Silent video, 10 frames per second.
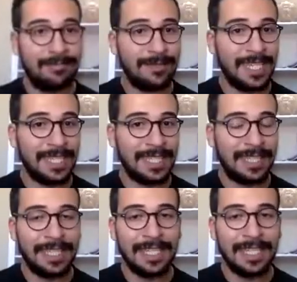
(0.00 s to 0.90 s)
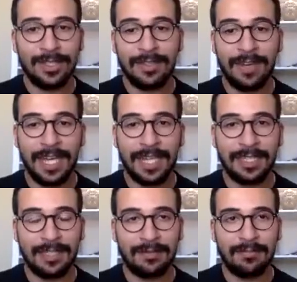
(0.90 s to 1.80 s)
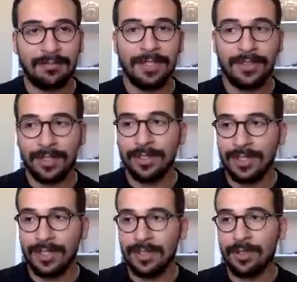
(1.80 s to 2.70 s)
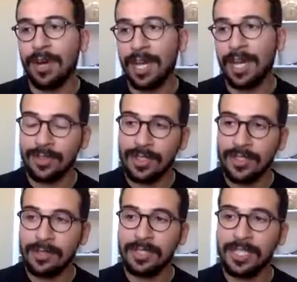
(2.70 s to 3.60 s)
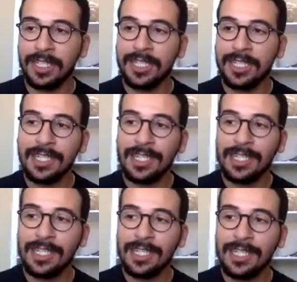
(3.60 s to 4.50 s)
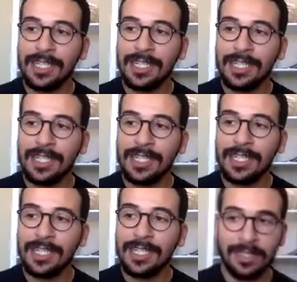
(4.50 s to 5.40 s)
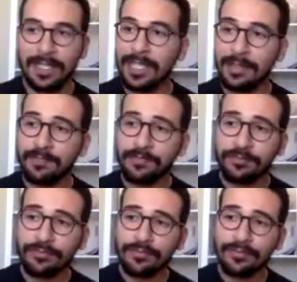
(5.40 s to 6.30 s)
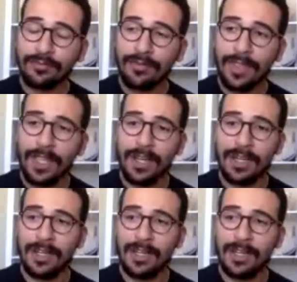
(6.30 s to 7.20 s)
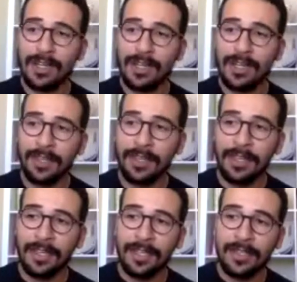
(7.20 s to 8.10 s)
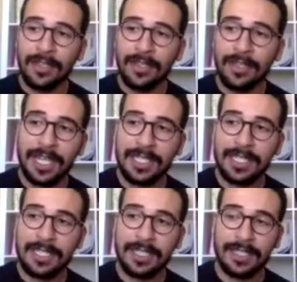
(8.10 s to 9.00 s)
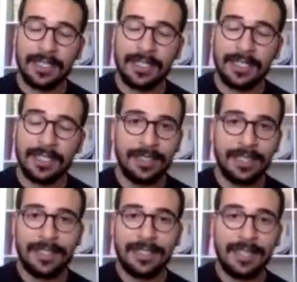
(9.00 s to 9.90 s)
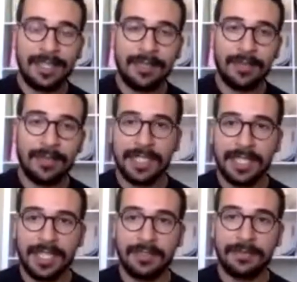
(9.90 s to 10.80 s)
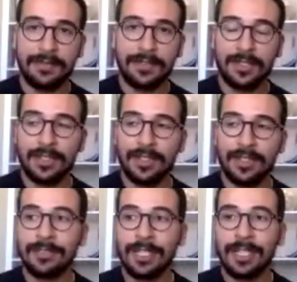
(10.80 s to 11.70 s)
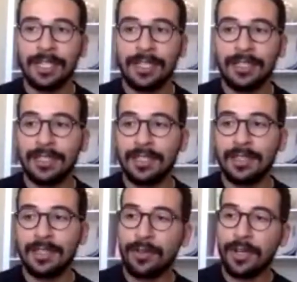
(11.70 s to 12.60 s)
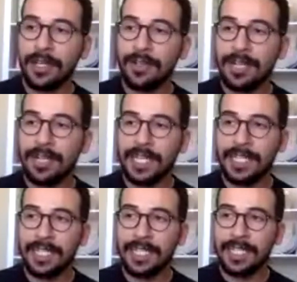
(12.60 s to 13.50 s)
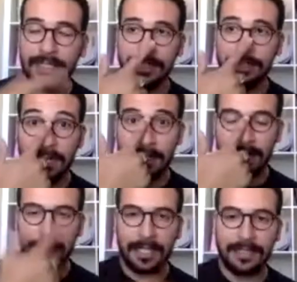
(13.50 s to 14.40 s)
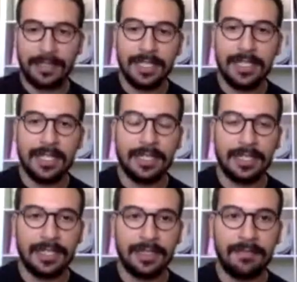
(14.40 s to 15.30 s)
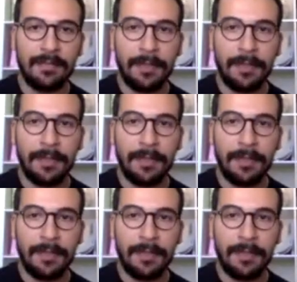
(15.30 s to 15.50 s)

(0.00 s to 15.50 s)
it leads to the fact that my research is quite interdisciplinary and this is a great thing. Um, so that's uh, th- that's that's about myself. So uh, before I go and uh, talk about the um,